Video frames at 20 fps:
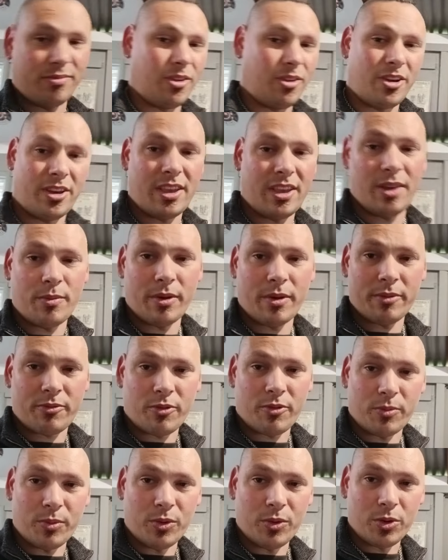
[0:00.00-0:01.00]
Like, he went for
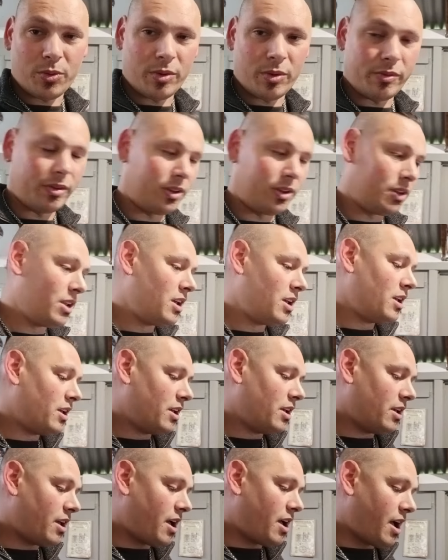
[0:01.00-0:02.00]
a walk with it,
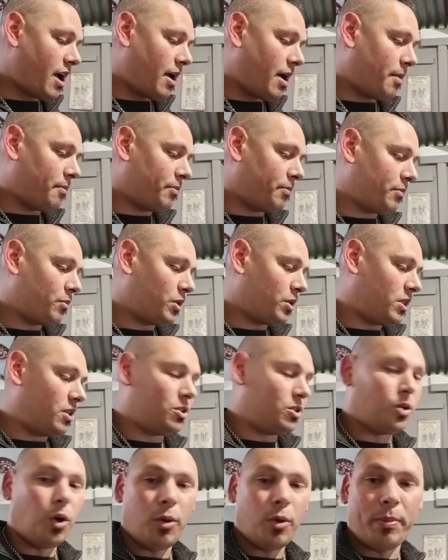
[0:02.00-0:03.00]
um, with
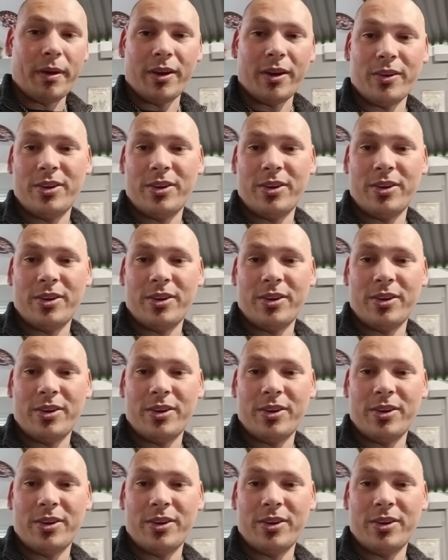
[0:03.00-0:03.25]
the doorbell,